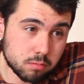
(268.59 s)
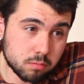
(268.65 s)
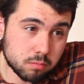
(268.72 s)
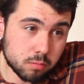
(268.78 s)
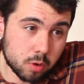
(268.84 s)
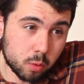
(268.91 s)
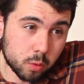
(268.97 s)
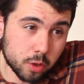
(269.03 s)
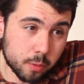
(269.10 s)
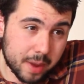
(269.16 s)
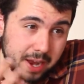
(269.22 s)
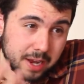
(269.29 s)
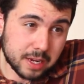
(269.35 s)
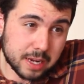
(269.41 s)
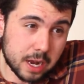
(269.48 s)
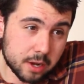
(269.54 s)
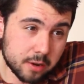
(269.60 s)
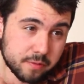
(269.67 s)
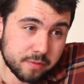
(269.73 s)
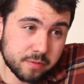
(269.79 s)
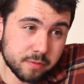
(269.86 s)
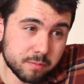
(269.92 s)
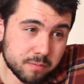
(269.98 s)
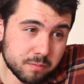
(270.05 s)
one of the main kind of
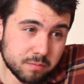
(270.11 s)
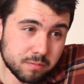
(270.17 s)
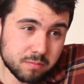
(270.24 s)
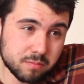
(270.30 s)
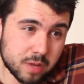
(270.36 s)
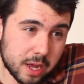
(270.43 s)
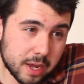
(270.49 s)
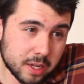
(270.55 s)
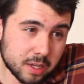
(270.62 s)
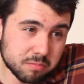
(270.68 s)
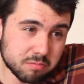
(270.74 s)
like